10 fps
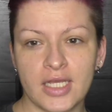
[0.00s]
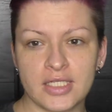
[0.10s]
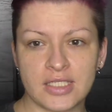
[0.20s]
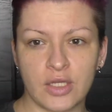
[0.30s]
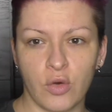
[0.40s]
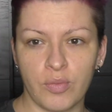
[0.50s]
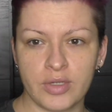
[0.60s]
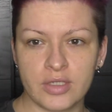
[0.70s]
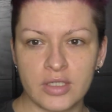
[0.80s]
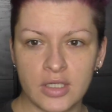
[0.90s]
it's
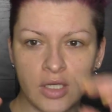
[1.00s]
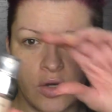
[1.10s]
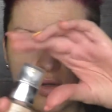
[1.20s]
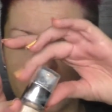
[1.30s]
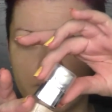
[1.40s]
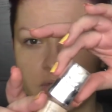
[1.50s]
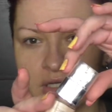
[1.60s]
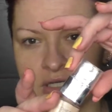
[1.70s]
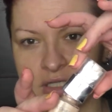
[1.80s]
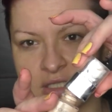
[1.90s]
open only
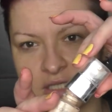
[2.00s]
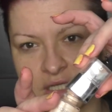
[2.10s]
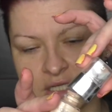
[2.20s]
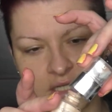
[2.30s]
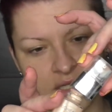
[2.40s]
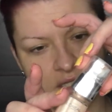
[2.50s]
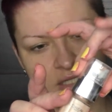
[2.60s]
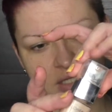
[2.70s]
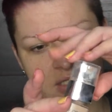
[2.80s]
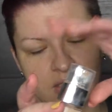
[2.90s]
because
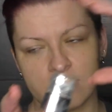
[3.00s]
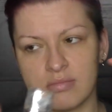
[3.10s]
this is...